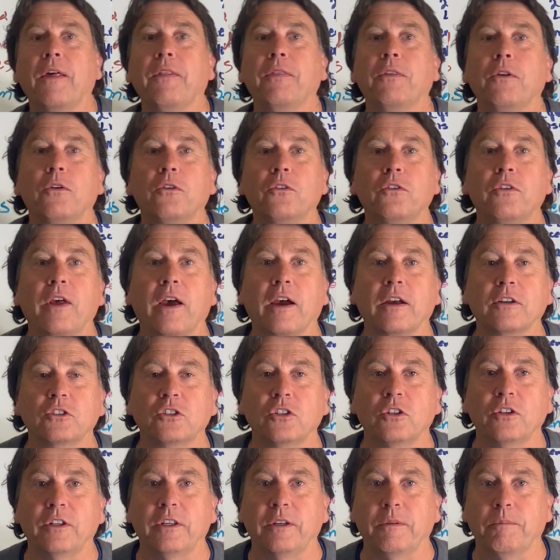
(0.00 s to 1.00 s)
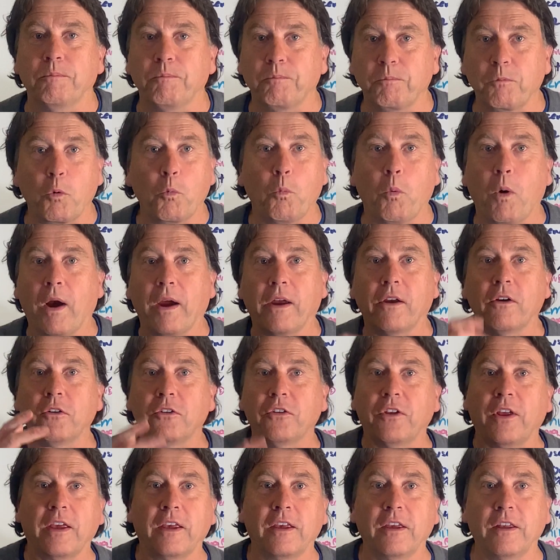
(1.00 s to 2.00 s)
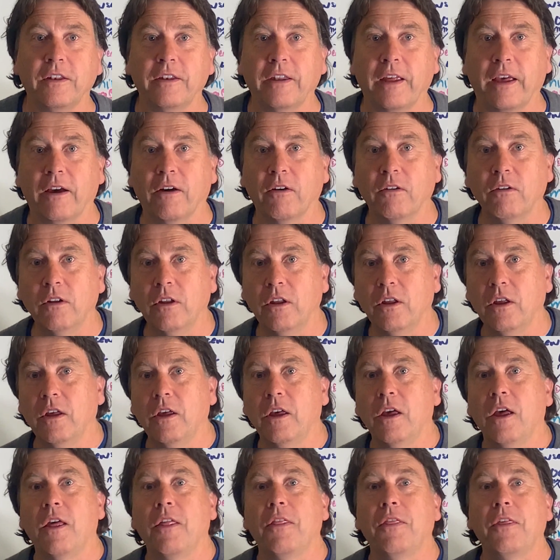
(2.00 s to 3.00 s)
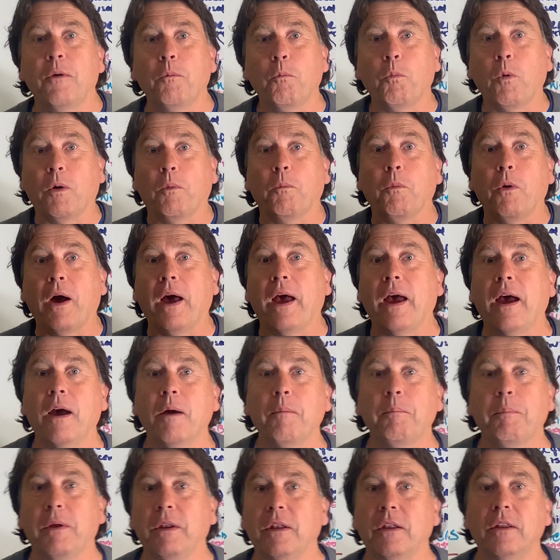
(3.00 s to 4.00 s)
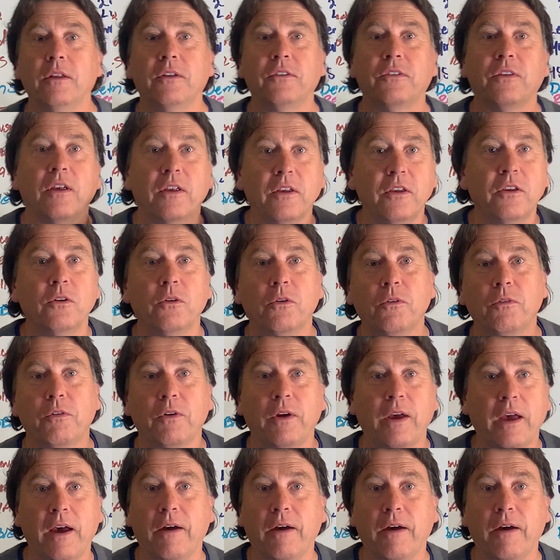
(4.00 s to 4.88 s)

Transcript: there's actually wires hanging down, then what will happen is that he'll